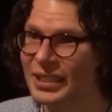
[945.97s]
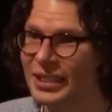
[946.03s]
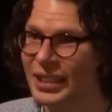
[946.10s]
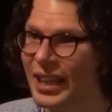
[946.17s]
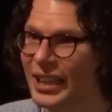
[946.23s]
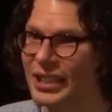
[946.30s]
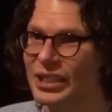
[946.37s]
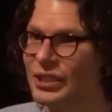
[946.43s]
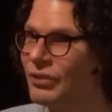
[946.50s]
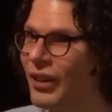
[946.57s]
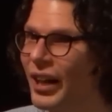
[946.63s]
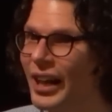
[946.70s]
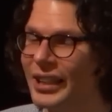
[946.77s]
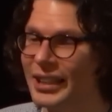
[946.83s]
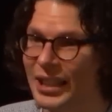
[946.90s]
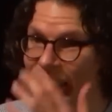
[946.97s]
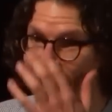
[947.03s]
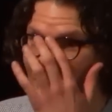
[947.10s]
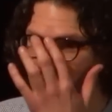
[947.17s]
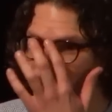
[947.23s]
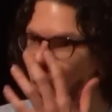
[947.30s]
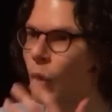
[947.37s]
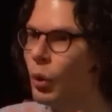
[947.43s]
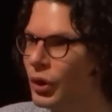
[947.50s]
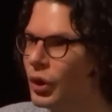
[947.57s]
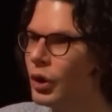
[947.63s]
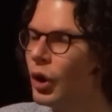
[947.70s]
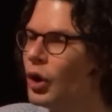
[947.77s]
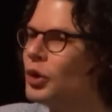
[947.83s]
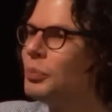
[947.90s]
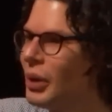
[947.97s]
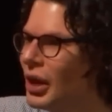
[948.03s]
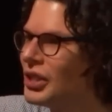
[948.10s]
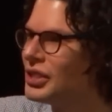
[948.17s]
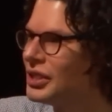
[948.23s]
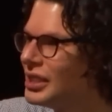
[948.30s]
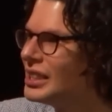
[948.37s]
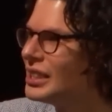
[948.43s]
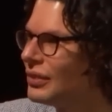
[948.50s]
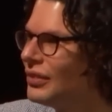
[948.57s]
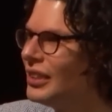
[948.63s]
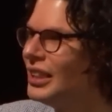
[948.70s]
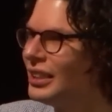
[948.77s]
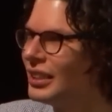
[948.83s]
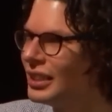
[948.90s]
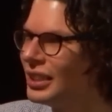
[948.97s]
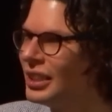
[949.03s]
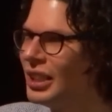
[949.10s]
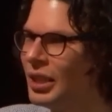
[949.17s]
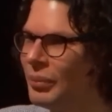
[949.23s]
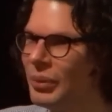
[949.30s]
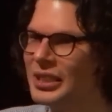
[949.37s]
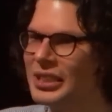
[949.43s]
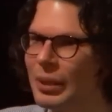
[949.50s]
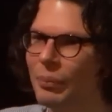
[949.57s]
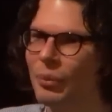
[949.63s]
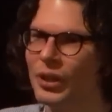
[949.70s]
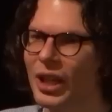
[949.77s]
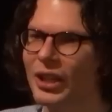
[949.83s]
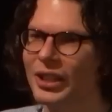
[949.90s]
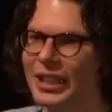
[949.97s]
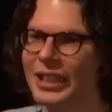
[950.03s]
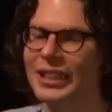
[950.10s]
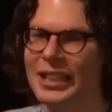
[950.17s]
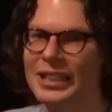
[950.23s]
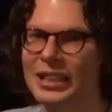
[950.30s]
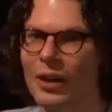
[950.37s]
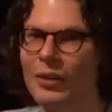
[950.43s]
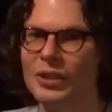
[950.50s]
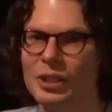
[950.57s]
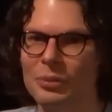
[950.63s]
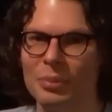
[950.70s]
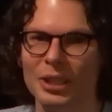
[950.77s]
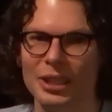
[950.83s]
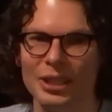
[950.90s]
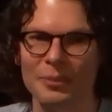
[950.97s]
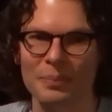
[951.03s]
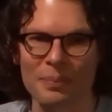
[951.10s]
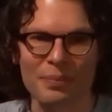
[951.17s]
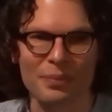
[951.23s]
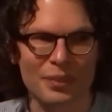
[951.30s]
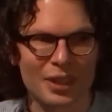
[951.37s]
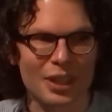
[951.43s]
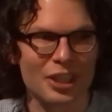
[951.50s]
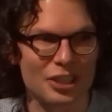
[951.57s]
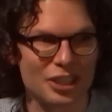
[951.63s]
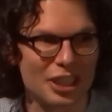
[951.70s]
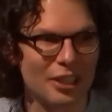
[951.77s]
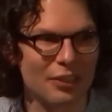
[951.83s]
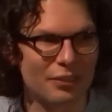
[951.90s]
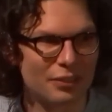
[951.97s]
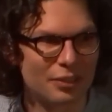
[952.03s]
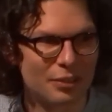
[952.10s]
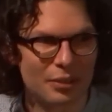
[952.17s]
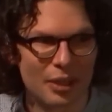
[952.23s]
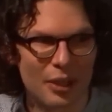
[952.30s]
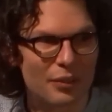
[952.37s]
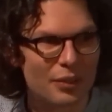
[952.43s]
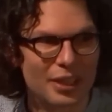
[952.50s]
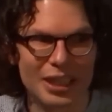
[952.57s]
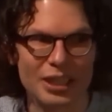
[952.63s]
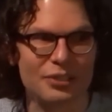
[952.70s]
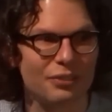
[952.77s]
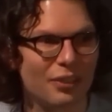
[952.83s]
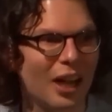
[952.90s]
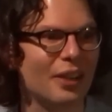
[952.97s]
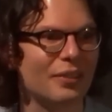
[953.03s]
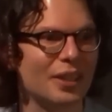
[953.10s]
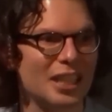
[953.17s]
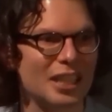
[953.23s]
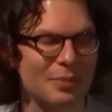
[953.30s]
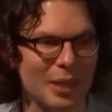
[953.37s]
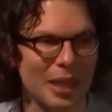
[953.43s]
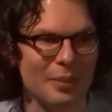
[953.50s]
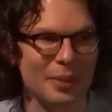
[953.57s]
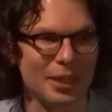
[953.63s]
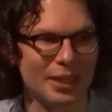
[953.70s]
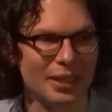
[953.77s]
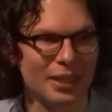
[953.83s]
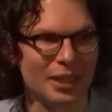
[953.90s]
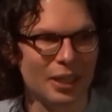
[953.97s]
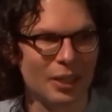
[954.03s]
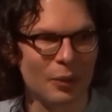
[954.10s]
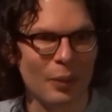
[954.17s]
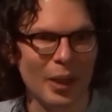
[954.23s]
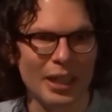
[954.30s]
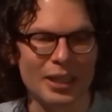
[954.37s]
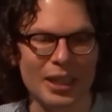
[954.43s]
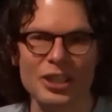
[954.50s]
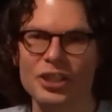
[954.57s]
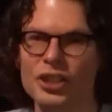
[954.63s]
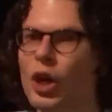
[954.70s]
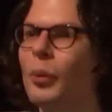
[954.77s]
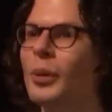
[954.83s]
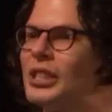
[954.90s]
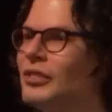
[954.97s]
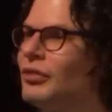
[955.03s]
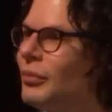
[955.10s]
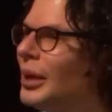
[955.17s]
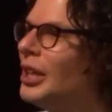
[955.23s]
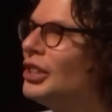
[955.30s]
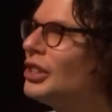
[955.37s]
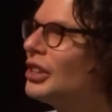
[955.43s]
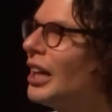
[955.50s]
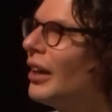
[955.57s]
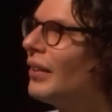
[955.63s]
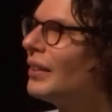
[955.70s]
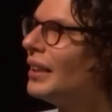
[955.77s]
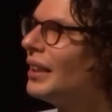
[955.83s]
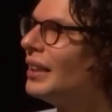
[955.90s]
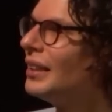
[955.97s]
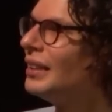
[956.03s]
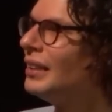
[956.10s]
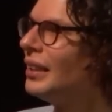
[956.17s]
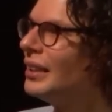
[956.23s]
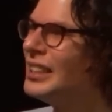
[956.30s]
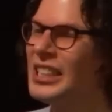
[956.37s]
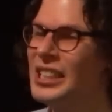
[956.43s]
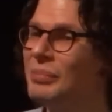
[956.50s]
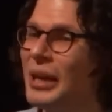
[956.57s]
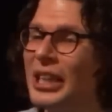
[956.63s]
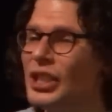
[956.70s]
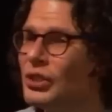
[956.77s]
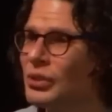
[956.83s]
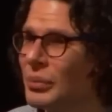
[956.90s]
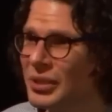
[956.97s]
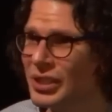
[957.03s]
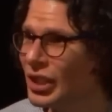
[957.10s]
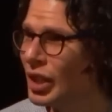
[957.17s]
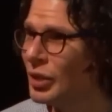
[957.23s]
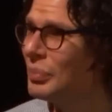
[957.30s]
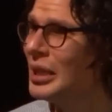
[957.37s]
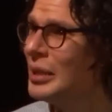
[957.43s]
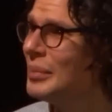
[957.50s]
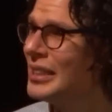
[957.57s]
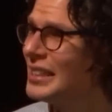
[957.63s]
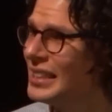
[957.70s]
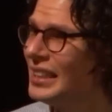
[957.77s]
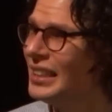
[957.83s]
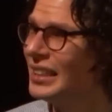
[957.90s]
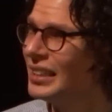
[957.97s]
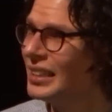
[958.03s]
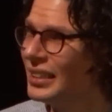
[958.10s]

and it's fine, and the odd person is the vegan, but at some point I think there's going to be a shift over the next 5 years maybe, when there's so much information out there, and this is mainstream, this is on the BBC,